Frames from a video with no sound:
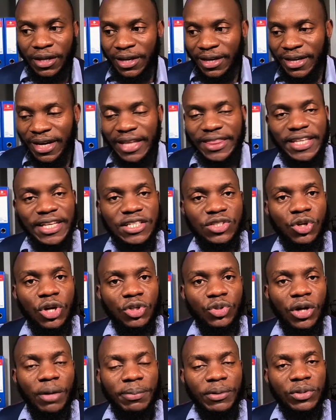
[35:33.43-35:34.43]
nothing is going
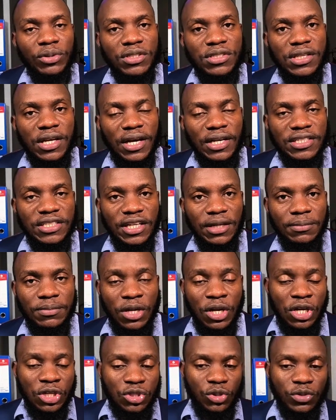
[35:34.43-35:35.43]
to happen to this calcium.
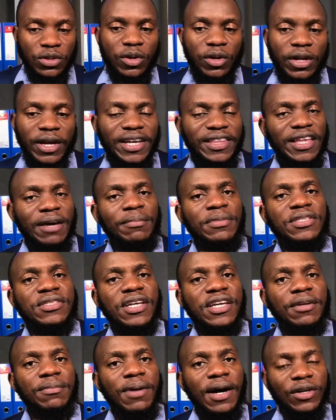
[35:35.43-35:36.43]
So they will either be
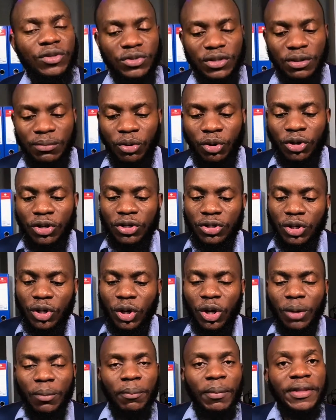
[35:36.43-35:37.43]
sent back to the bone,
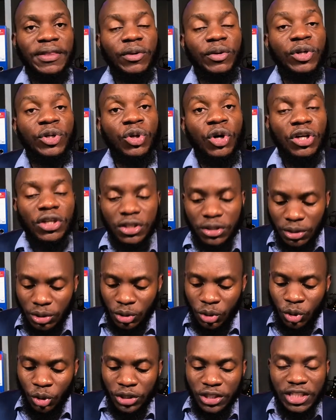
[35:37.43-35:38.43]
but they will not
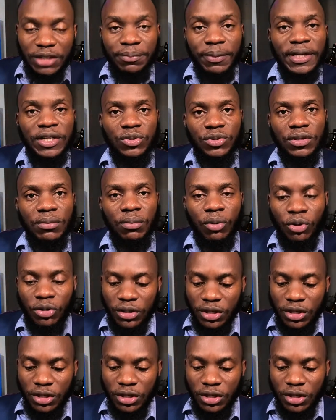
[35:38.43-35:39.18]
go deeper into the bone.